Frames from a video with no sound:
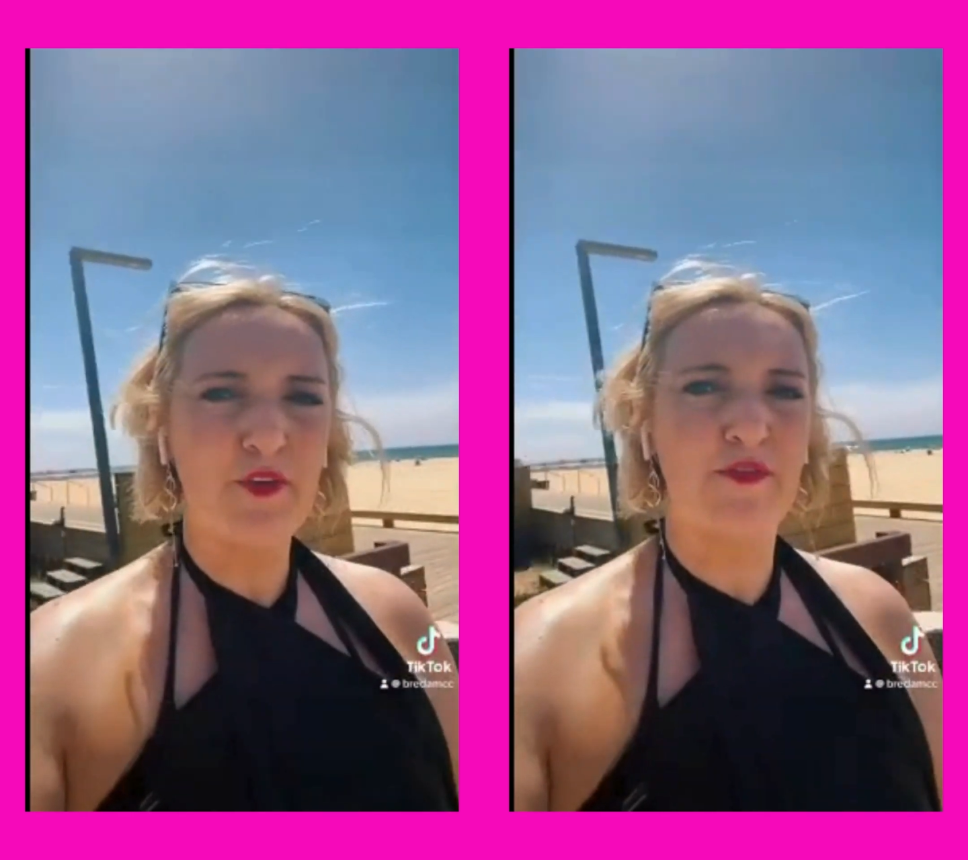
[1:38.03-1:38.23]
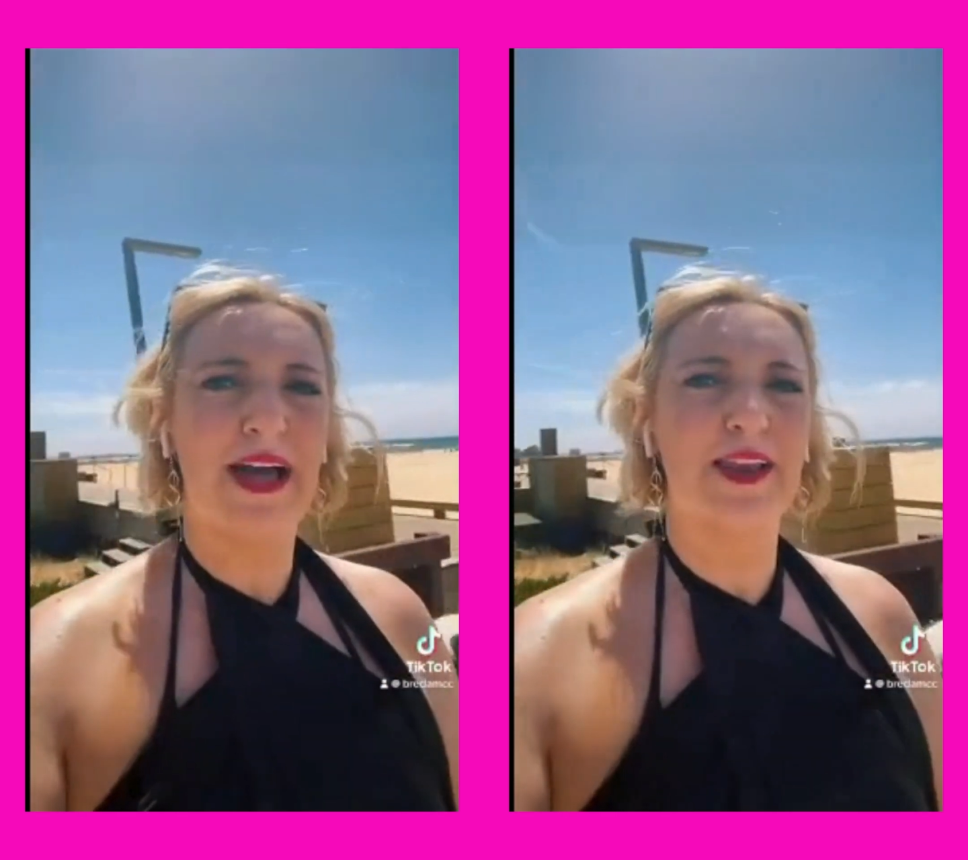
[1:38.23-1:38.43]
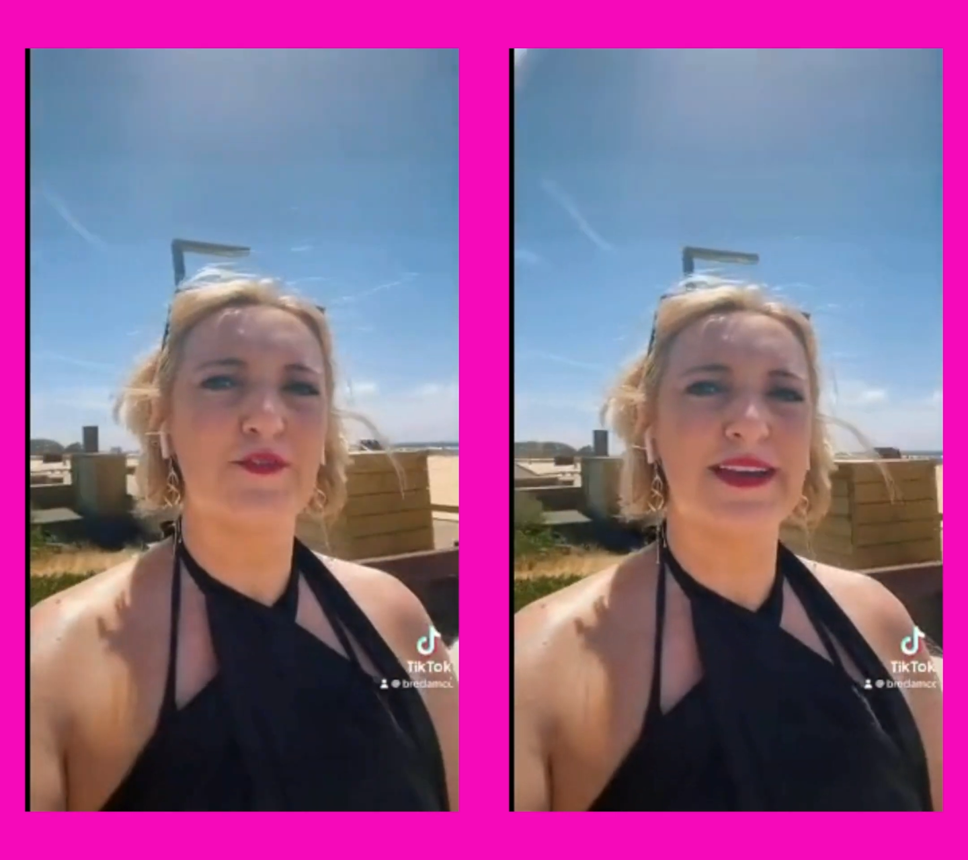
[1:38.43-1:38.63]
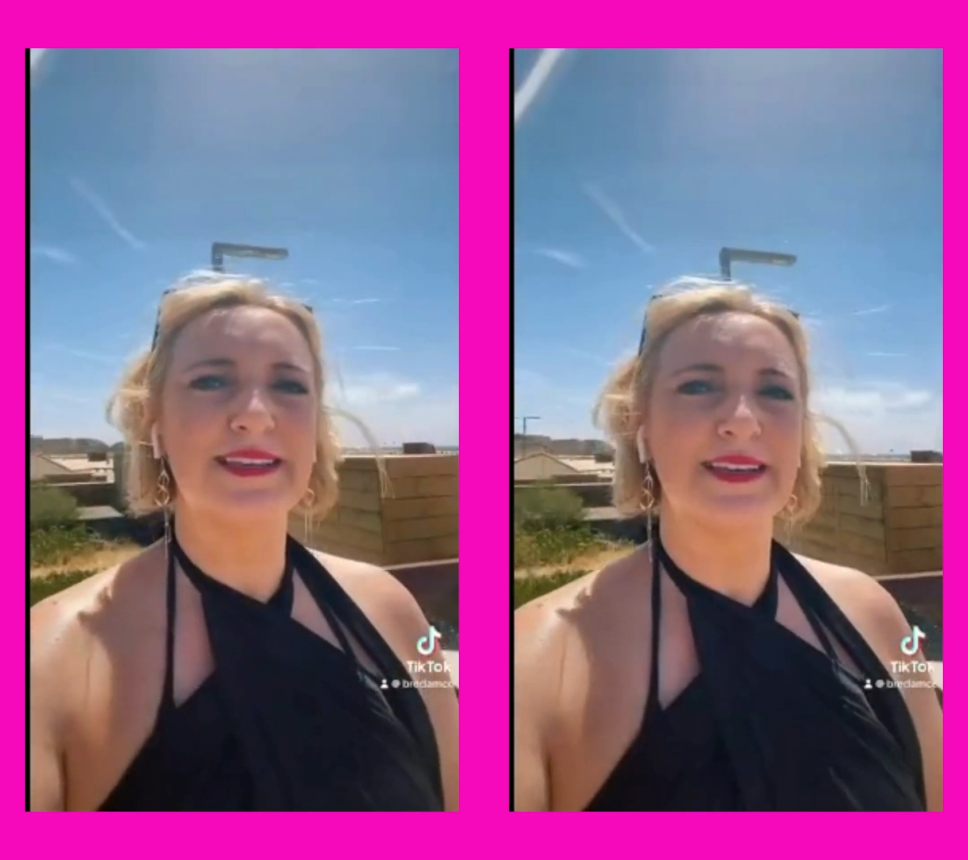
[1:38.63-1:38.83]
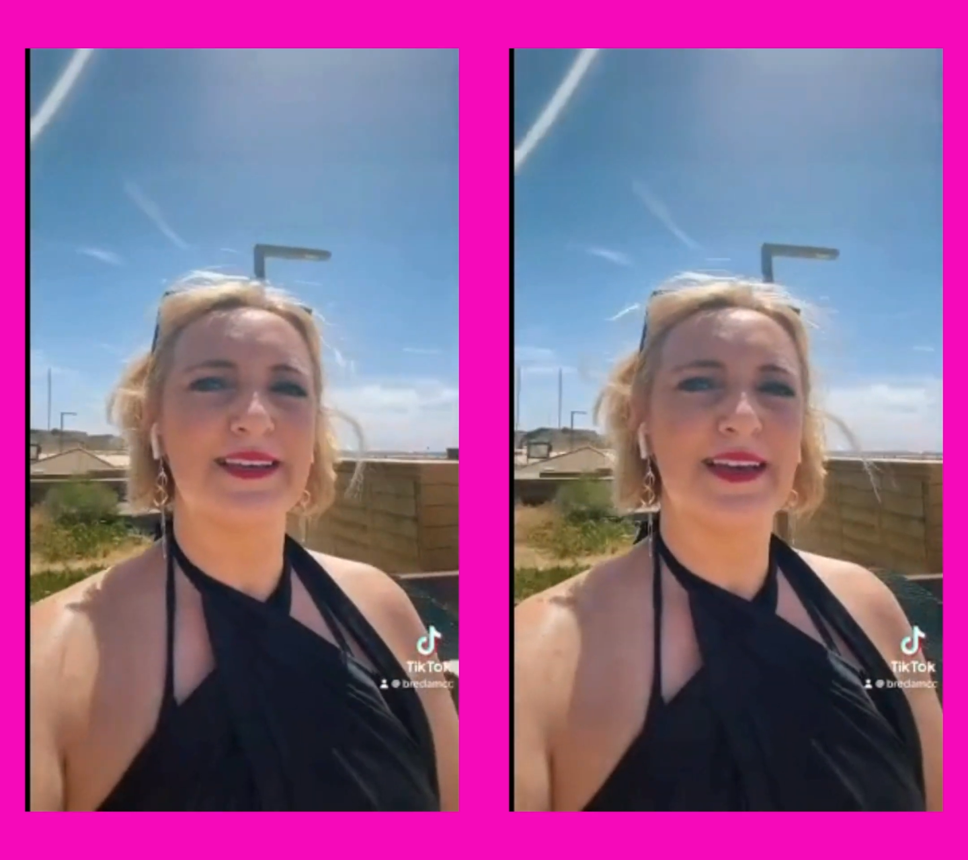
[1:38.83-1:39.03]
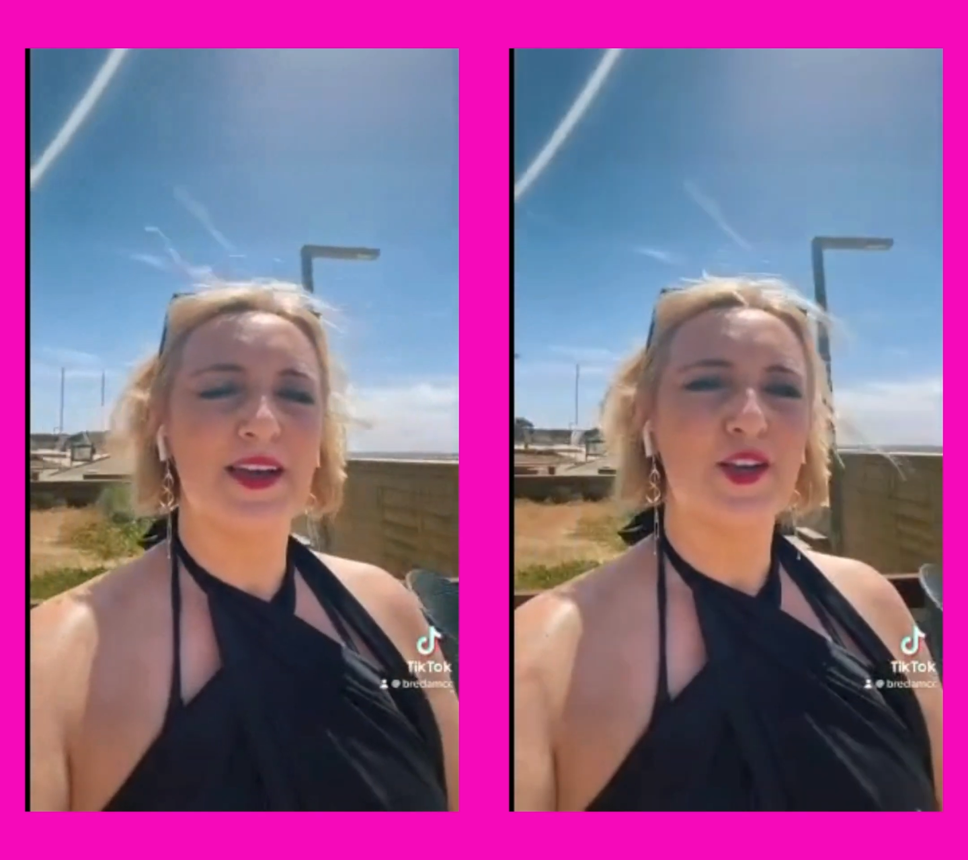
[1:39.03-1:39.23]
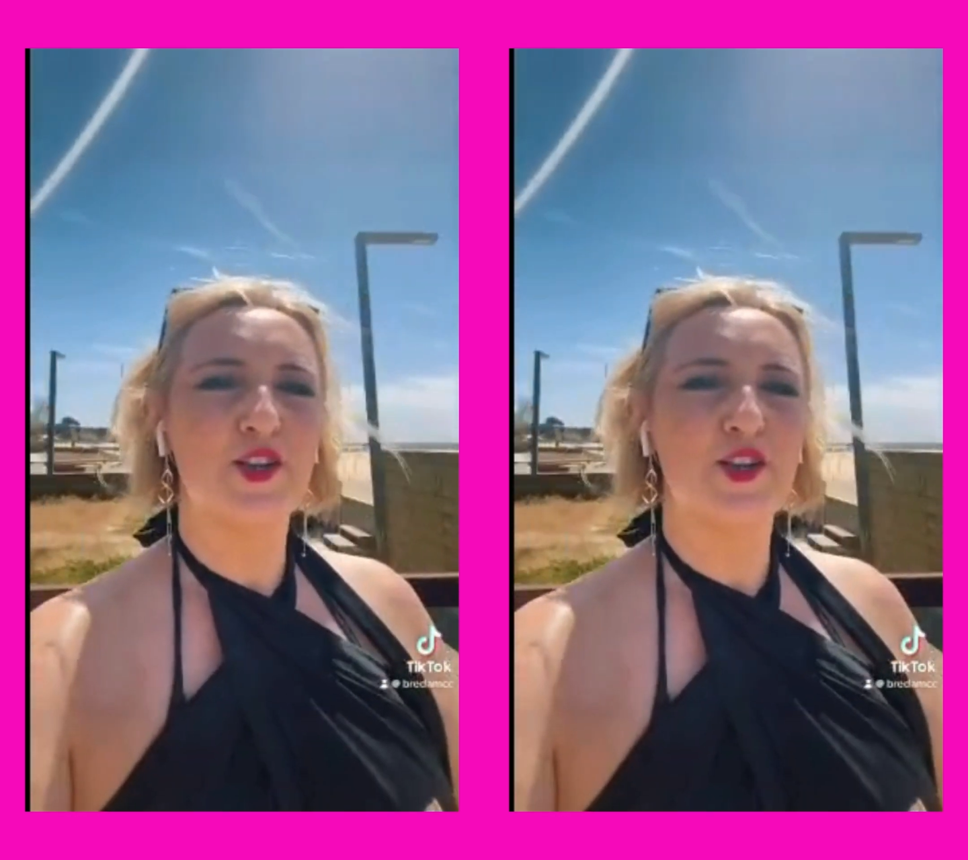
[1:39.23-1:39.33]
you valid reason